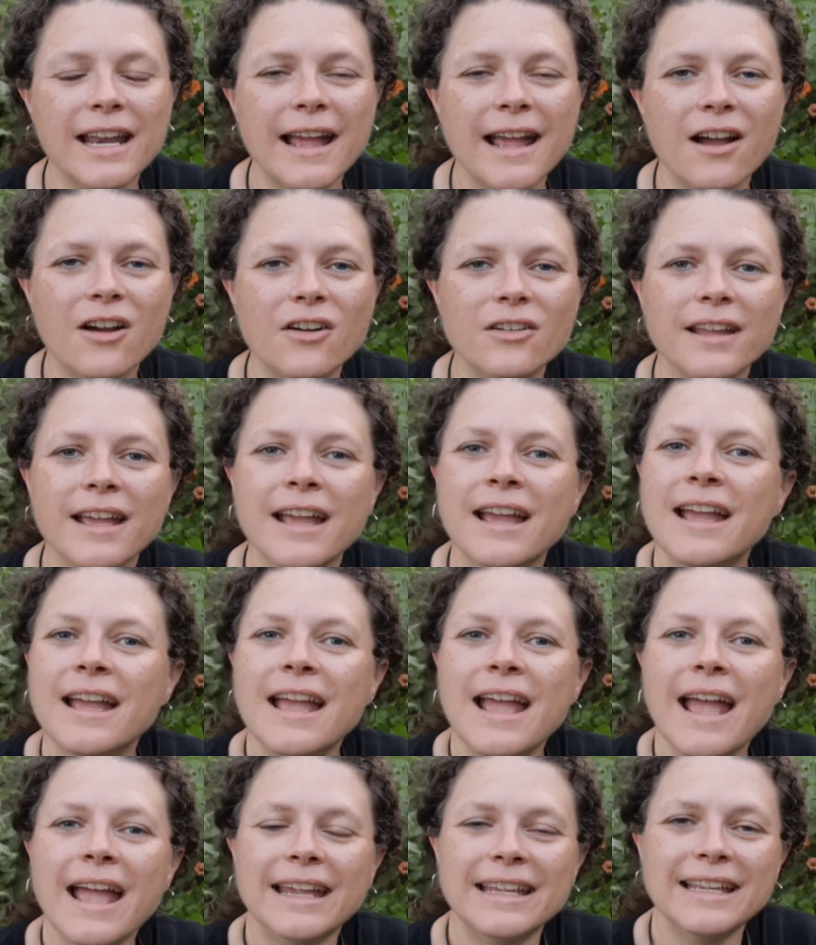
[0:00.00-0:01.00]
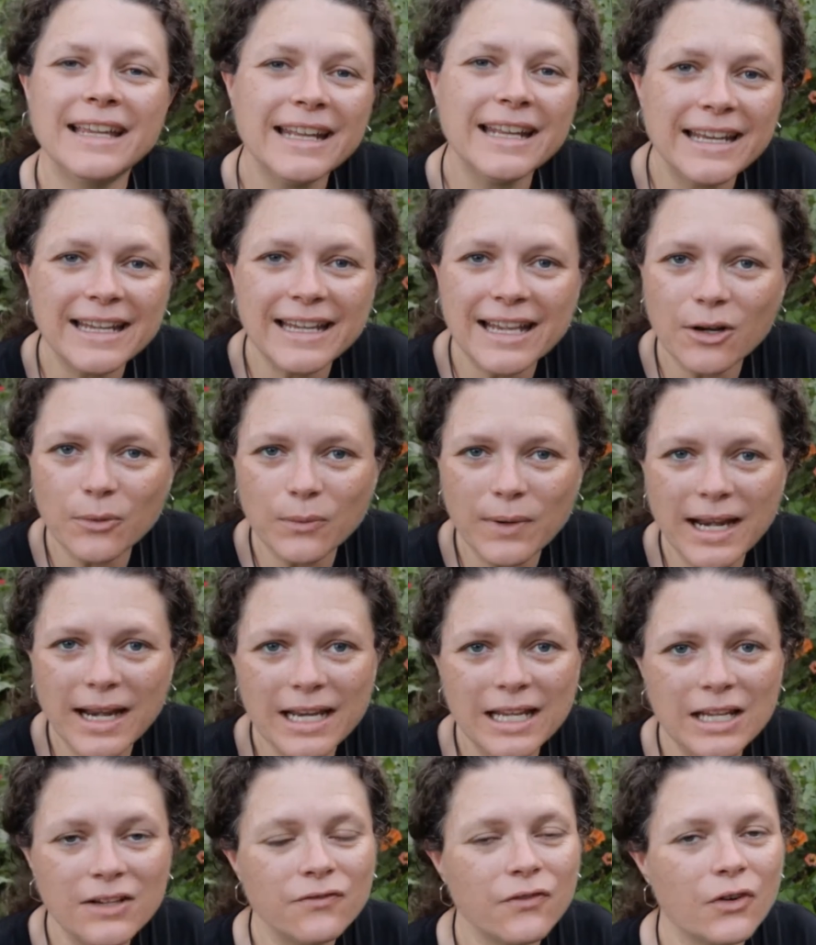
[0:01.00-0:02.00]
out and getting it
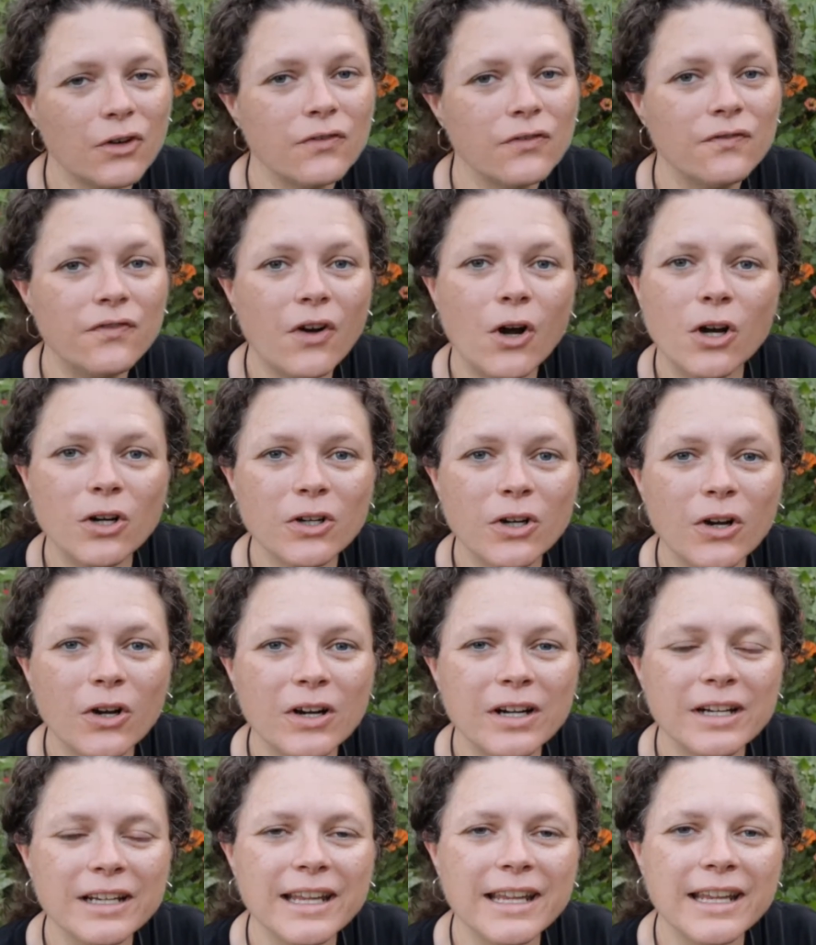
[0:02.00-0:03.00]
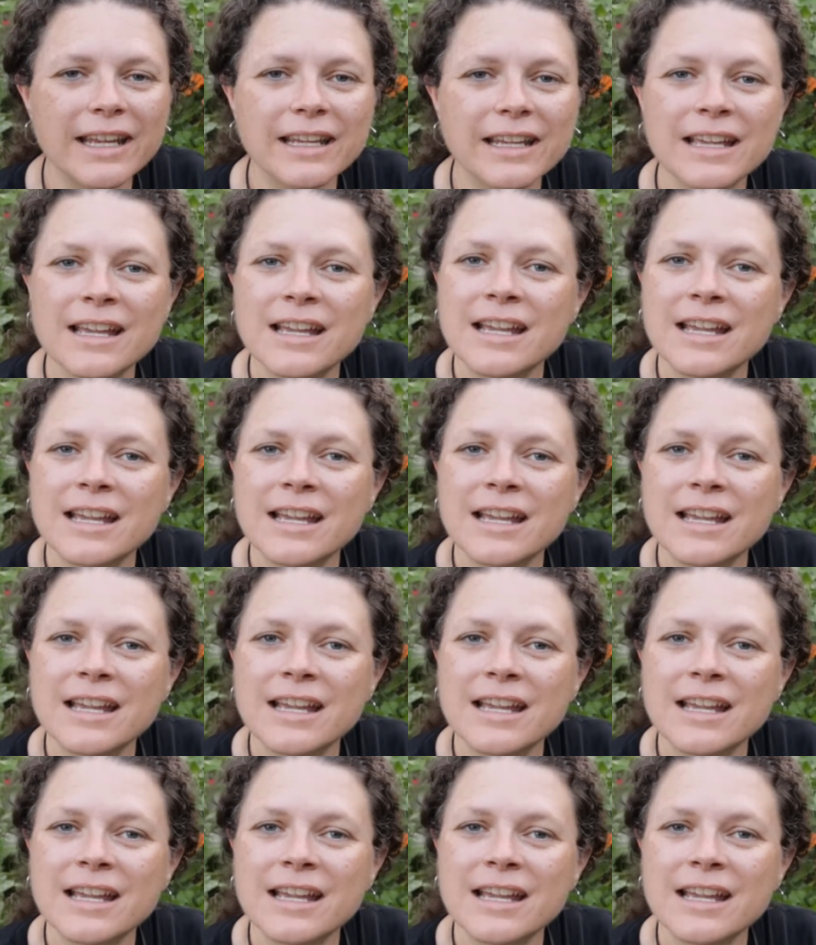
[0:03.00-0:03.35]
ready for fall gardening.